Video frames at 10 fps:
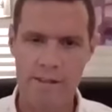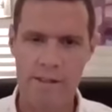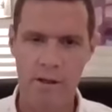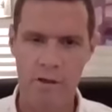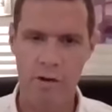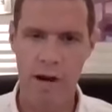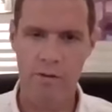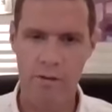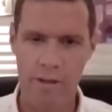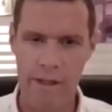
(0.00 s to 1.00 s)
present and
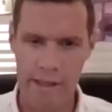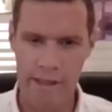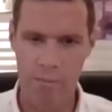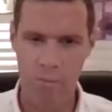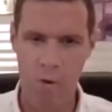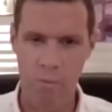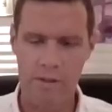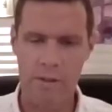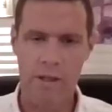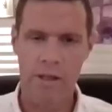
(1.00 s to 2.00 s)
grounded in the
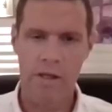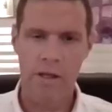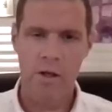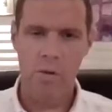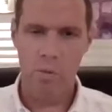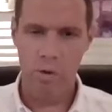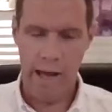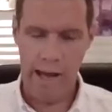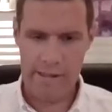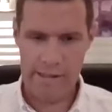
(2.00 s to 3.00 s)
moment?
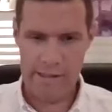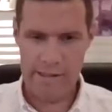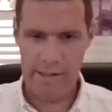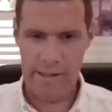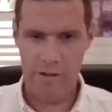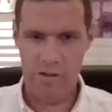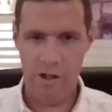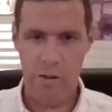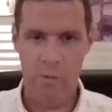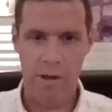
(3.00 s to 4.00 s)
Well, accessing the
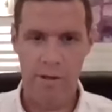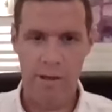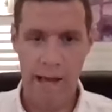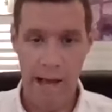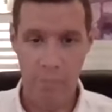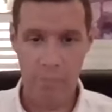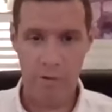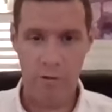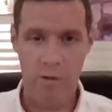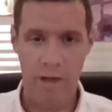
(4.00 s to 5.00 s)
inner child will
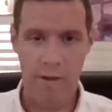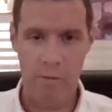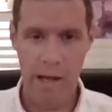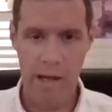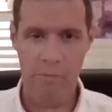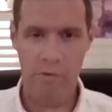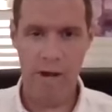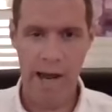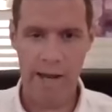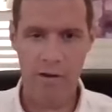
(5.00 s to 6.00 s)
help you do that. It will
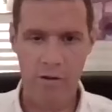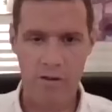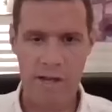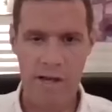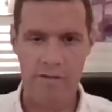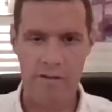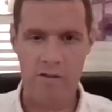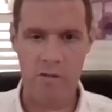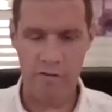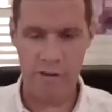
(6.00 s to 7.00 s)
help you anchor
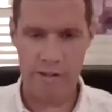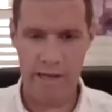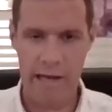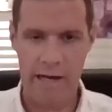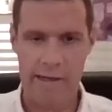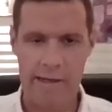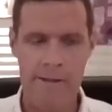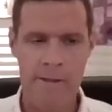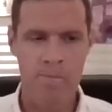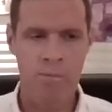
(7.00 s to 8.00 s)
yourself into
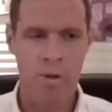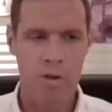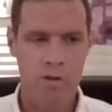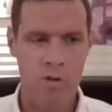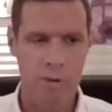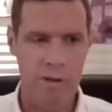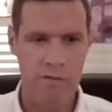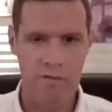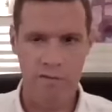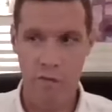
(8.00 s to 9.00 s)
physicality, to
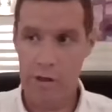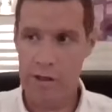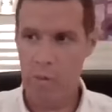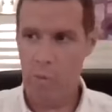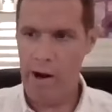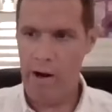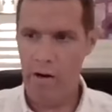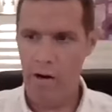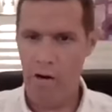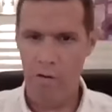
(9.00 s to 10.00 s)
be fully
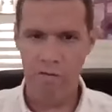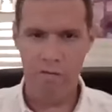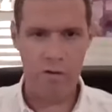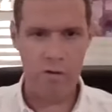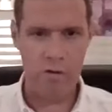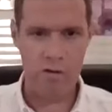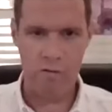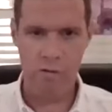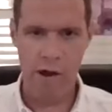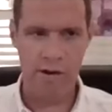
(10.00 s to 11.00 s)
aware of
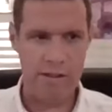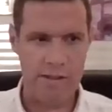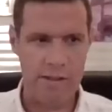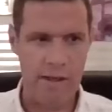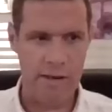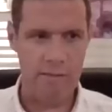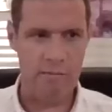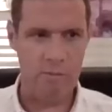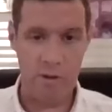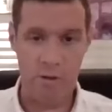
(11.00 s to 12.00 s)
your surroundings, and
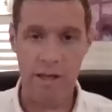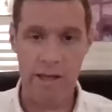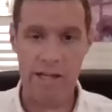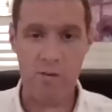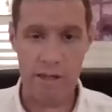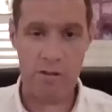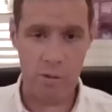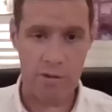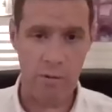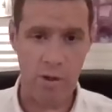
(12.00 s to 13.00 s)
I guess
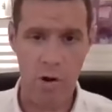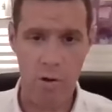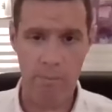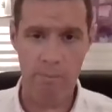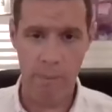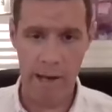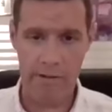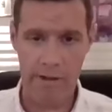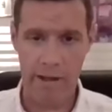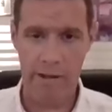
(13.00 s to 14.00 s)
that's what they would call
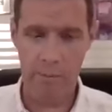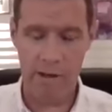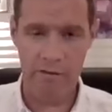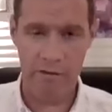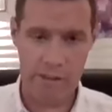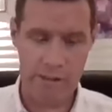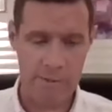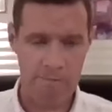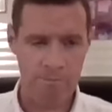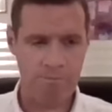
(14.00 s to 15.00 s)

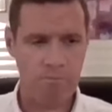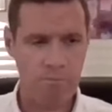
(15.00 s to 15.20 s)
mindfulness,